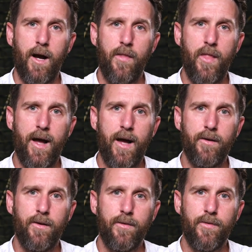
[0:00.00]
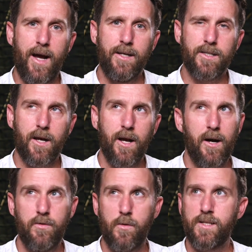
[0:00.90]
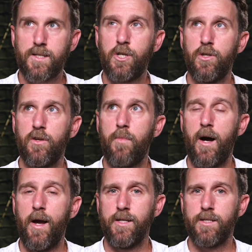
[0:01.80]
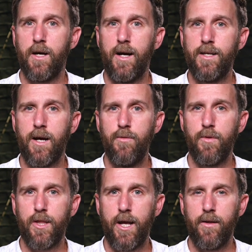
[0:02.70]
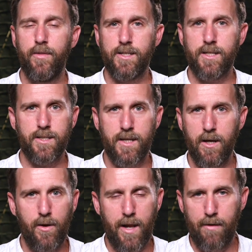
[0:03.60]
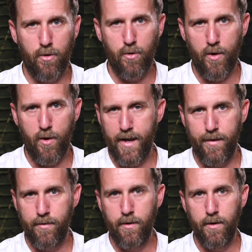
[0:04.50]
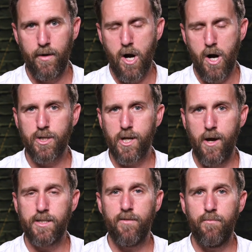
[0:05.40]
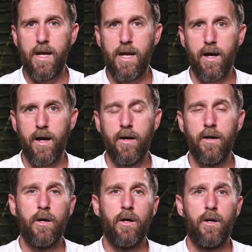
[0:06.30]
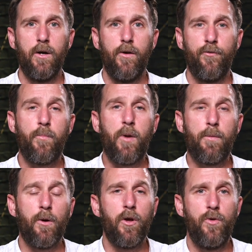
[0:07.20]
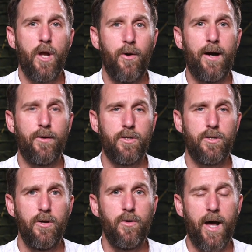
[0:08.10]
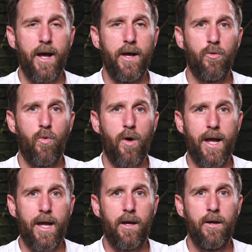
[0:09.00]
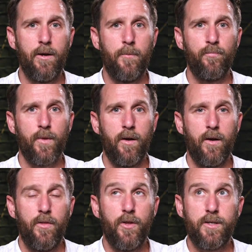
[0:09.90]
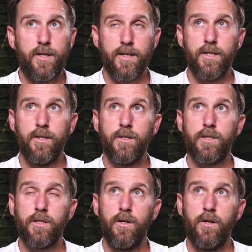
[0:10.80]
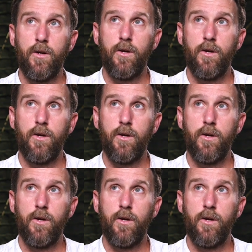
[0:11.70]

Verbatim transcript: And that, that is a kind of obsession of mine is that I don't think there's a skill level within alternative media for people who know how to do that in a way that doesn't